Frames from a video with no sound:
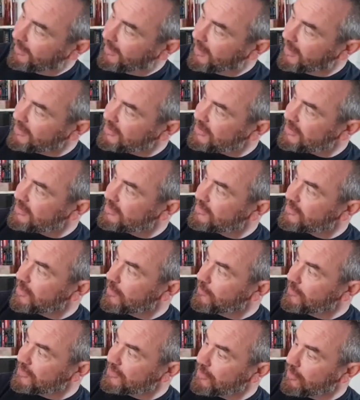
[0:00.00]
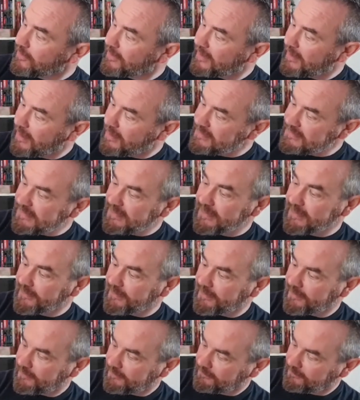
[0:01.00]
nice. So he's done it kind of
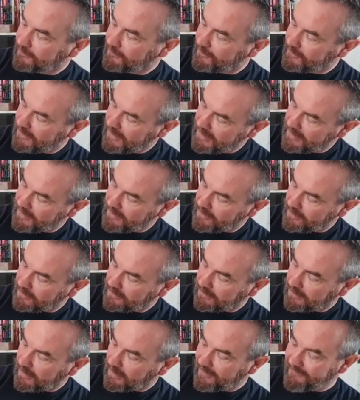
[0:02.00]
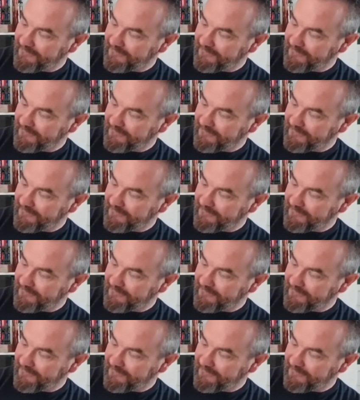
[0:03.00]
like looking at it on a, like a